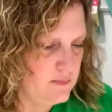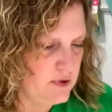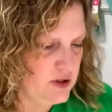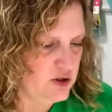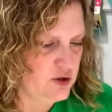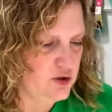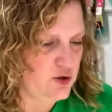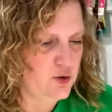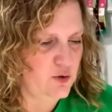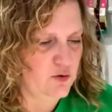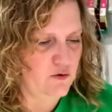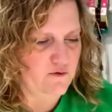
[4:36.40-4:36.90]

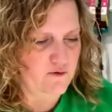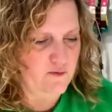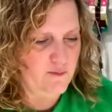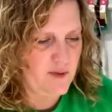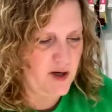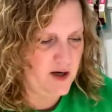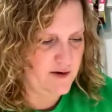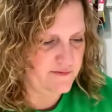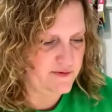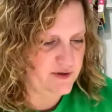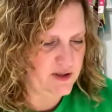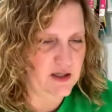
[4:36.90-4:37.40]
2 of them
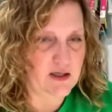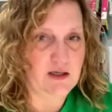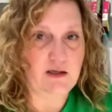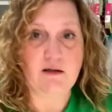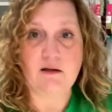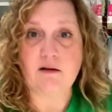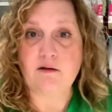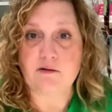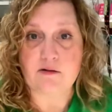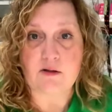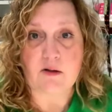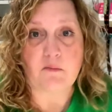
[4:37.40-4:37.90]
off the end
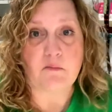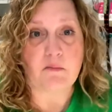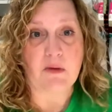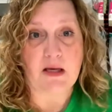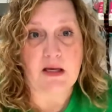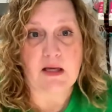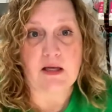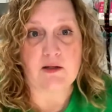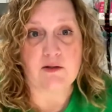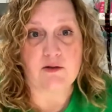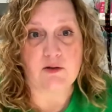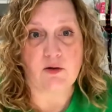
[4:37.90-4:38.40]
because I'm
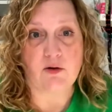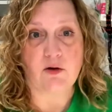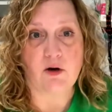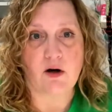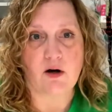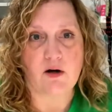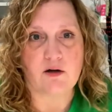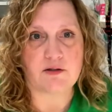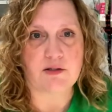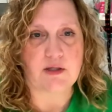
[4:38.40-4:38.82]
making 2 cards.